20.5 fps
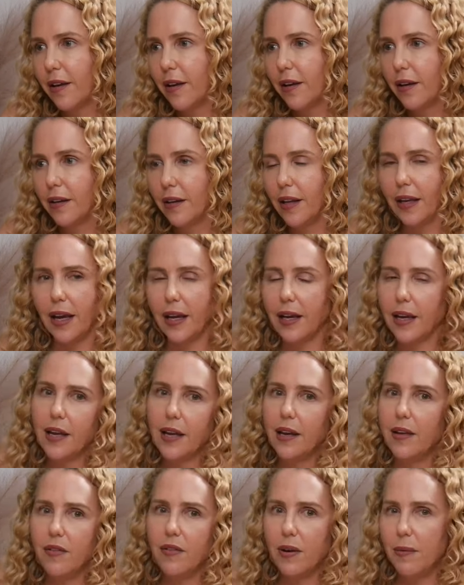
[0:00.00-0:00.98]
Yeah. Like I
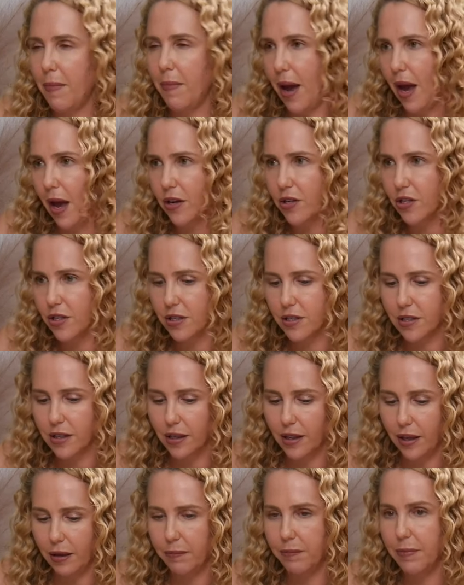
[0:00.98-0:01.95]
can't even imagine to
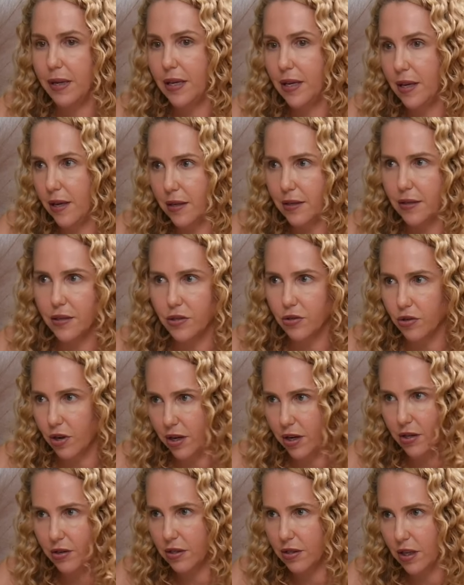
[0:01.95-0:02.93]
like begin to try
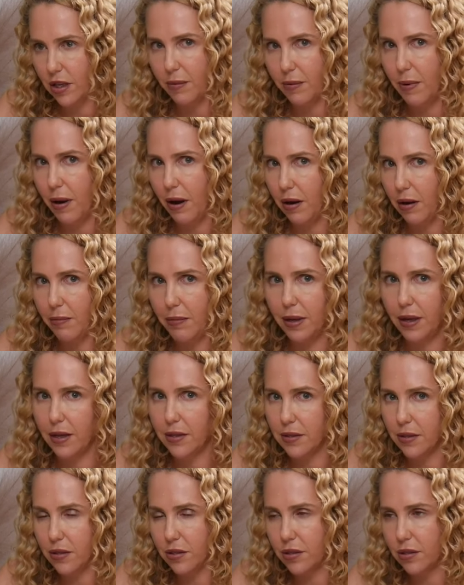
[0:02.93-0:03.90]
to do something about it
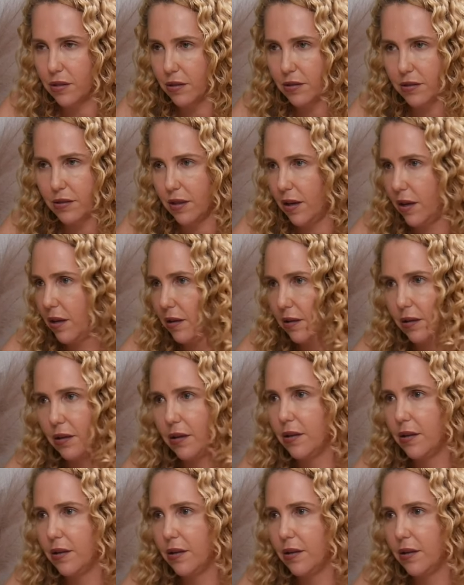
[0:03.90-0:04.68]
because it just looks like